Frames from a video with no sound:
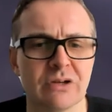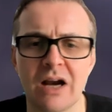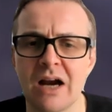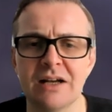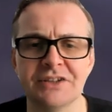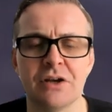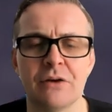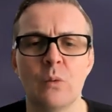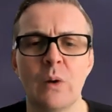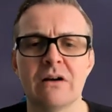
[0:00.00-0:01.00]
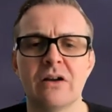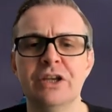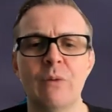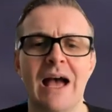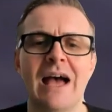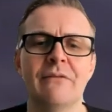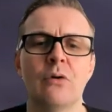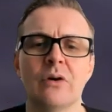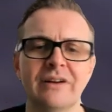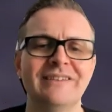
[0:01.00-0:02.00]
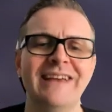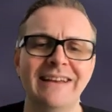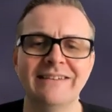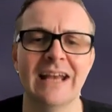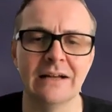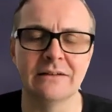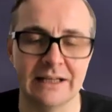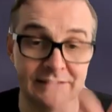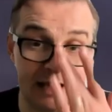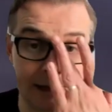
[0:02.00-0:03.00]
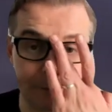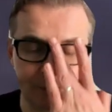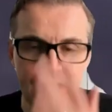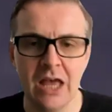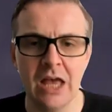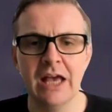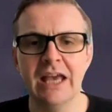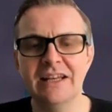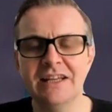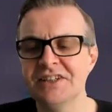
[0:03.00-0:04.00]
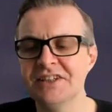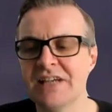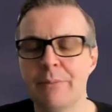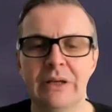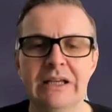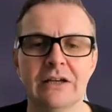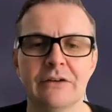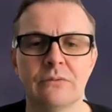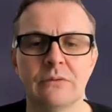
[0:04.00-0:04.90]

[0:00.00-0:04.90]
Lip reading: regardless of whether or not you have or intend to get that tank. In this example here,